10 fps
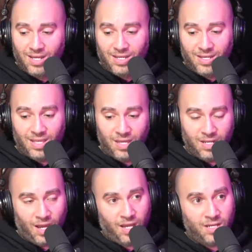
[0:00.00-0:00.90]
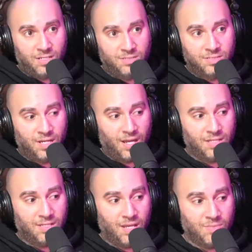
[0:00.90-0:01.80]
And then I got the
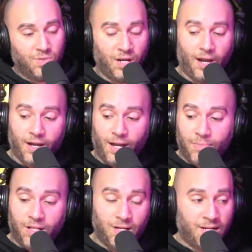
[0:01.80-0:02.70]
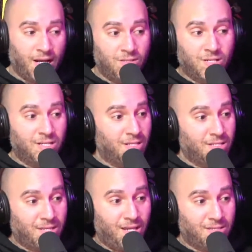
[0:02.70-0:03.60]
test, but I'm clear now. I took another
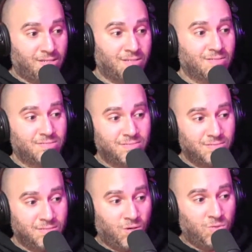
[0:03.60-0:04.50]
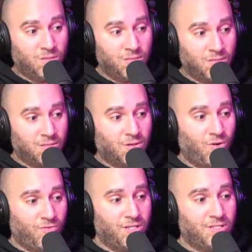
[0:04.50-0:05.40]
test, no
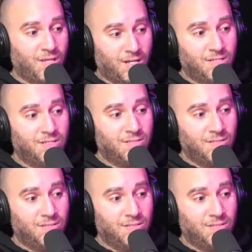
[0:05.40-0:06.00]
COVID detected.